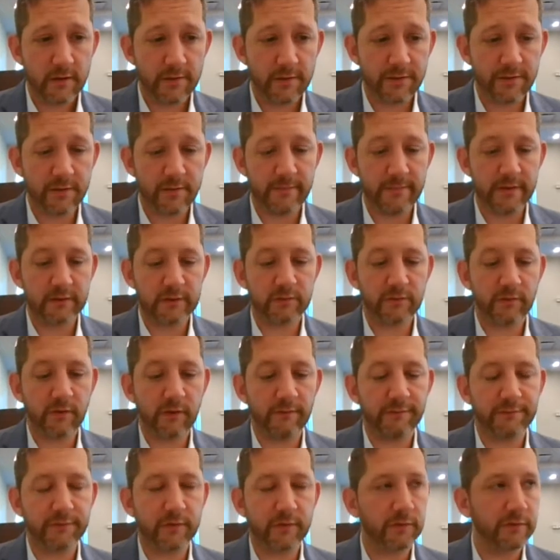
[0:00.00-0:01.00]
the mitzvah
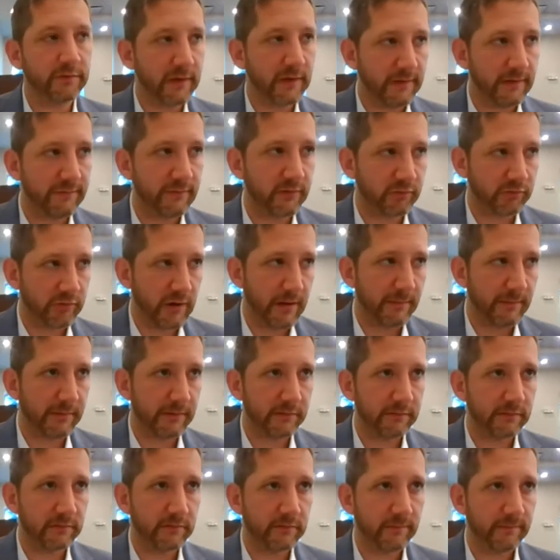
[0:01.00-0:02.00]
of Tosefes
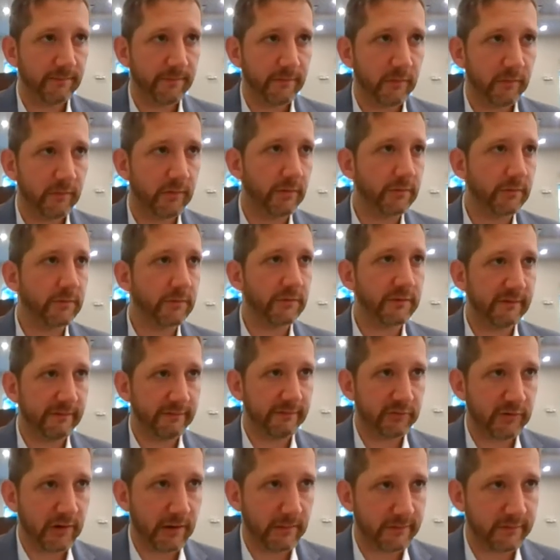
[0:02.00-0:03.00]
Shabbos. You know what
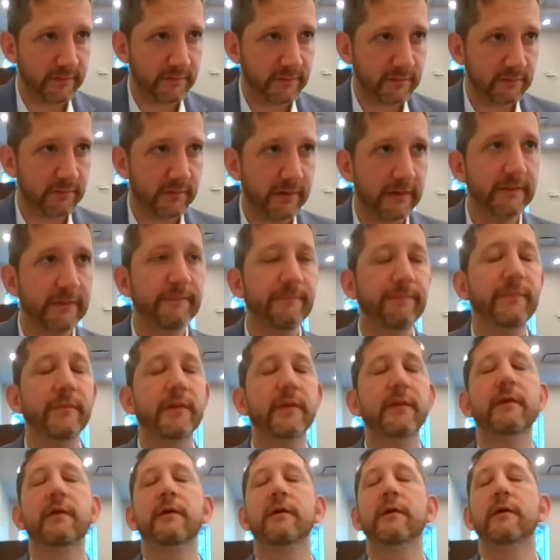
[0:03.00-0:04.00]
Tosefes Shabbos is, right?
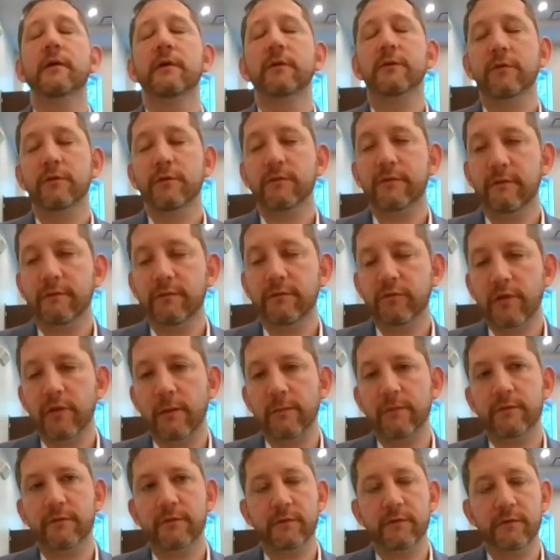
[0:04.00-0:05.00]
Tosefes
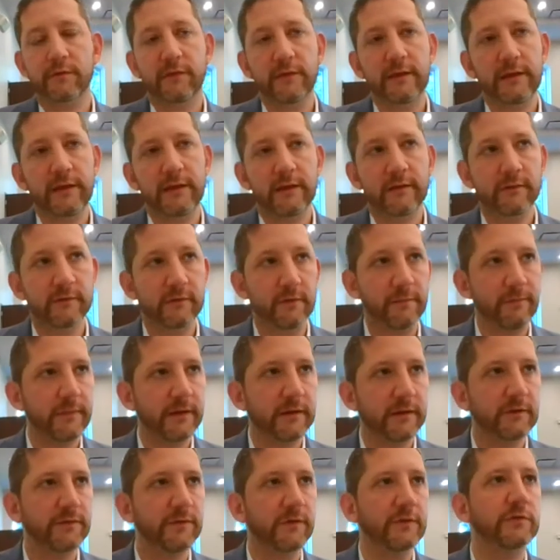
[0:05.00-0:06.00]
Shabbos is a
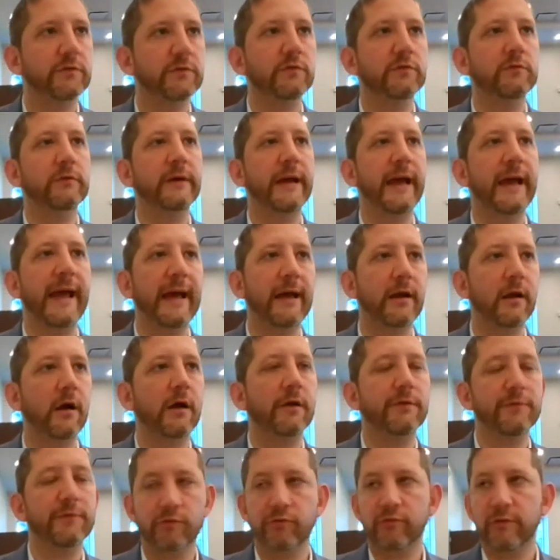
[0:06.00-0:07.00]
mitzvah to add
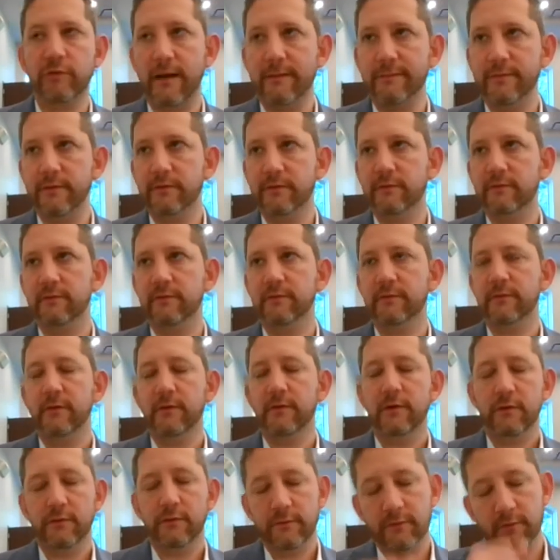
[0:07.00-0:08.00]
on to Shabbos.
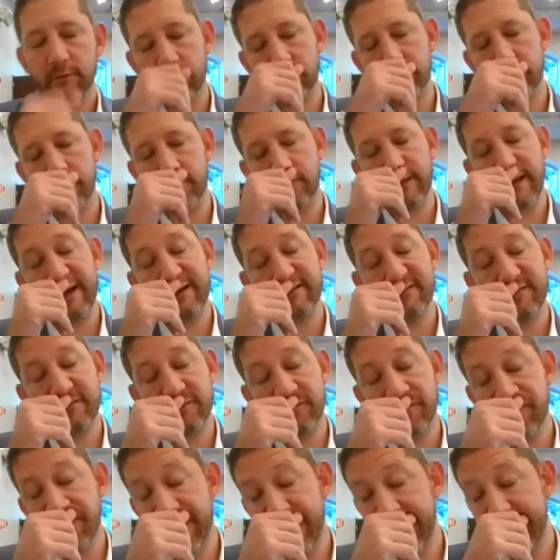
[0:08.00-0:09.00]
So you're allowed
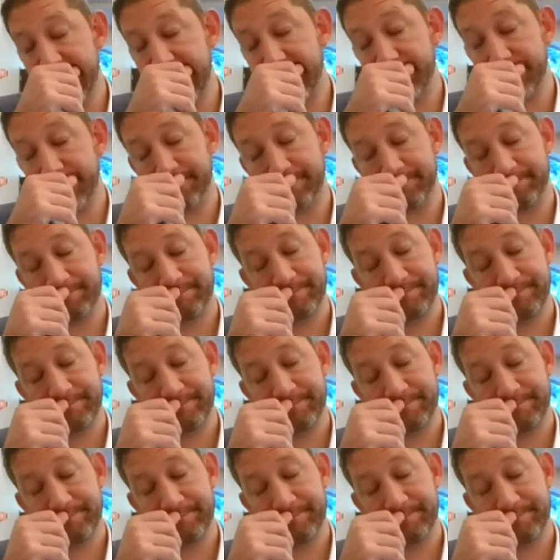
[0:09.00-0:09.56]
to add